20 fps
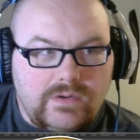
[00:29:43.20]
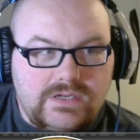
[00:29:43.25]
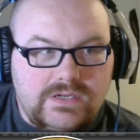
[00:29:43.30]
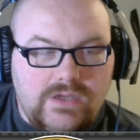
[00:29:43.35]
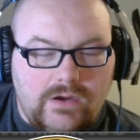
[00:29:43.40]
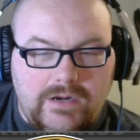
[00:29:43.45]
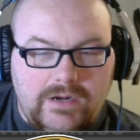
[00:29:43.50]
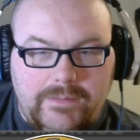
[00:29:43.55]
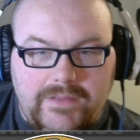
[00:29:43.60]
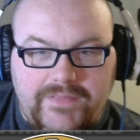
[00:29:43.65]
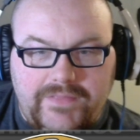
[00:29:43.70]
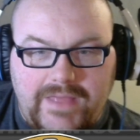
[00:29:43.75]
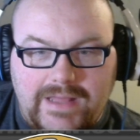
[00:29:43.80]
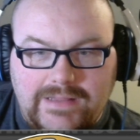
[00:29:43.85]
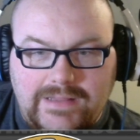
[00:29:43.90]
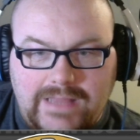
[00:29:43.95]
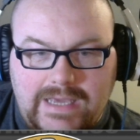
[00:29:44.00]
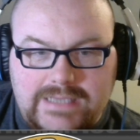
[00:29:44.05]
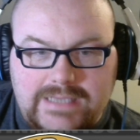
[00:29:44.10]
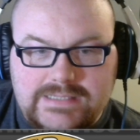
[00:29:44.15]
talking about that
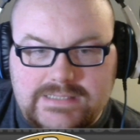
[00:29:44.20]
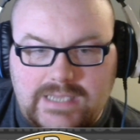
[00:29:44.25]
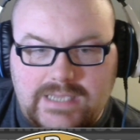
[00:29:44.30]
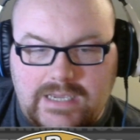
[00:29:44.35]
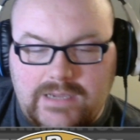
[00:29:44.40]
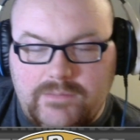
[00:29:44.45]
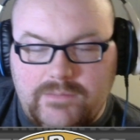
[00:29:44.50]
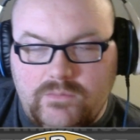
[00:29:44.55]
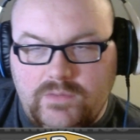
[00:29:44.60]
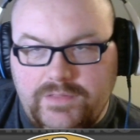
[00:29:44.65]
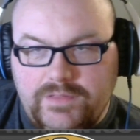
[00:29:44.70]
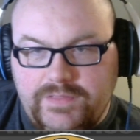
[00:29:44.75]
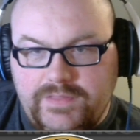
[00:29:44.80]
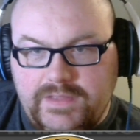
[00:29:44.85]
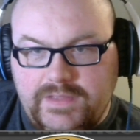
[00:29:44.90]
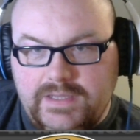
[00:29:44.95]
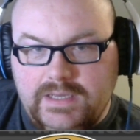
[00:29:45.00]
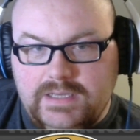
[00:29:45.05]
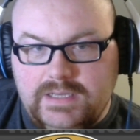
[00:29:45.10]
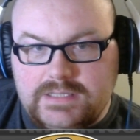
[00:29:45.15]
last time with
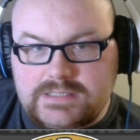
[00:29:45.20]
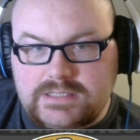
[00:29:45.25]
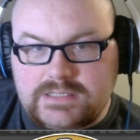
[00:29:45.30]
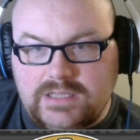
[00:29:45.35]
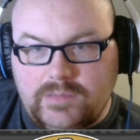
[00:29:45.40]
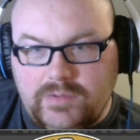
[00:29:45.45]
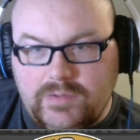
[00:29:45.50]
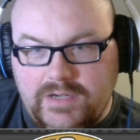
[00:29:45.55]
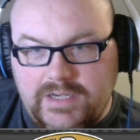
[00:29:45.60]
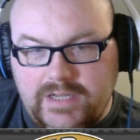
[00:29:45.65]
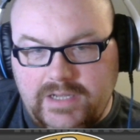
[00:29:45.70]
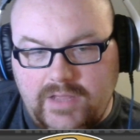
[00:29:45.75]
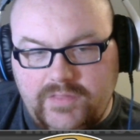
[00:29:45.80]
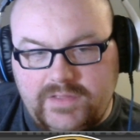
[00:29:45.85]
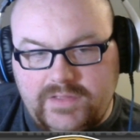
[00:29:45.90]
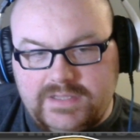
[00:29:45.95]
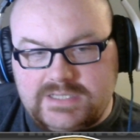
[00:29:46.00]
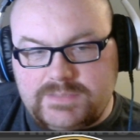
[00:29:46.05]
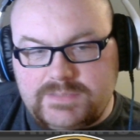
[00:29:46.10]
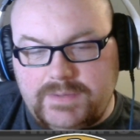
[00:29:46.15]
the celebrity death
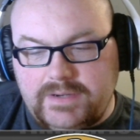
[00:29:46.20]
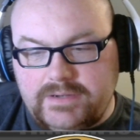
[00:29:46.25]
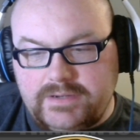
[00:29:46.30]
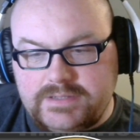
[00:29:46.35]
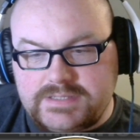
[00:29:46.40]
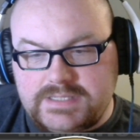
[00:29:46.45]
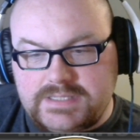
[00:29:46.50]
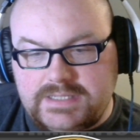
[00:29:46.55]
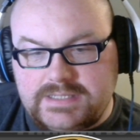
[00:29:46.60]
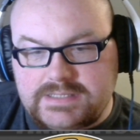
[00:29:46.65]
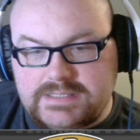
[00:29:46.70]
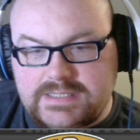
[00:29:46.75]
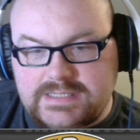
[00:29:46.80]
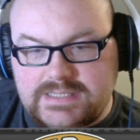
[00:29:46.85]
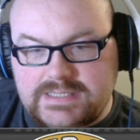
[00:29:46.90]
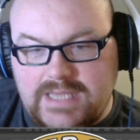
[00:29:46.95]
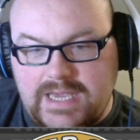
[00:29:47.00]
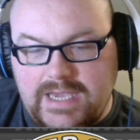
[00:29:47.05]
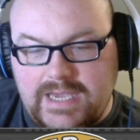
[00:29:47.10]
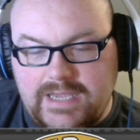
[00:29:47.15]
conspiracies. Is that